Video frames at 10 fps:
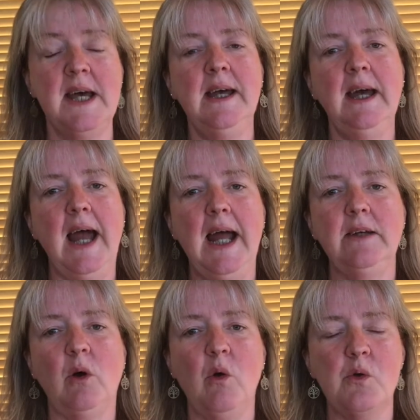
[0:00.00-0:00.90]
and
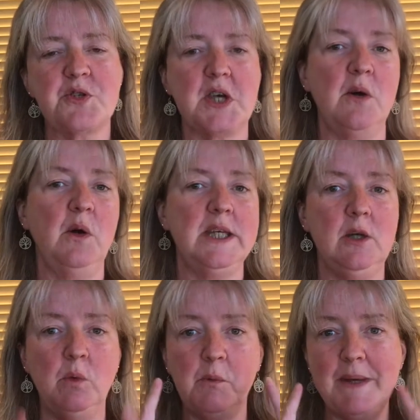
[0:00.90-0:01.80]
also you
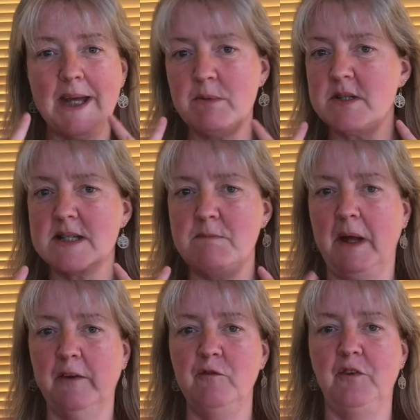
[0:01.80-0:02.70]
will be able to smell
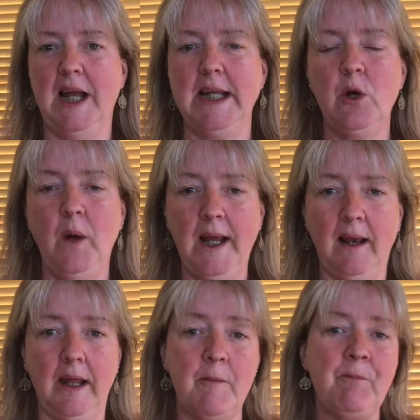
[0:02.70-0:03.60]
them fairly
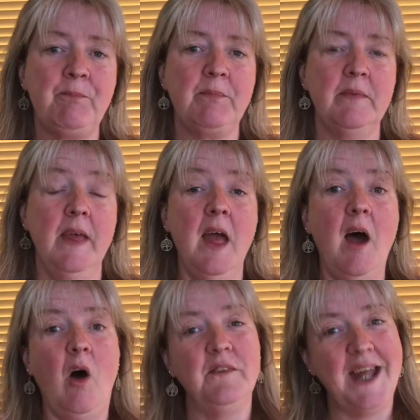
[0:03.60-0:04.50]
quickly.
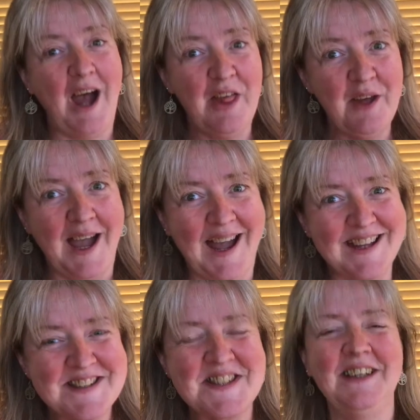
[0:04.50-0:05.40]
On the other
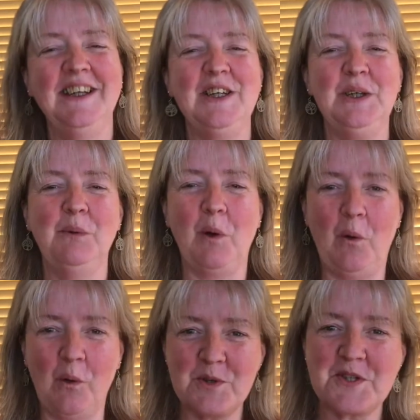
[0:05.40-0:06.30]
hand, you will
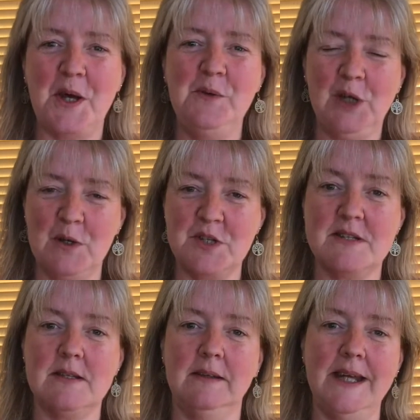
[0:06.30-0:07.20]
also notice
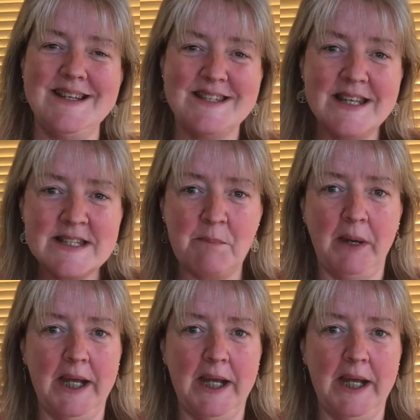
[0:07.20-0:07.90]
that they dissipate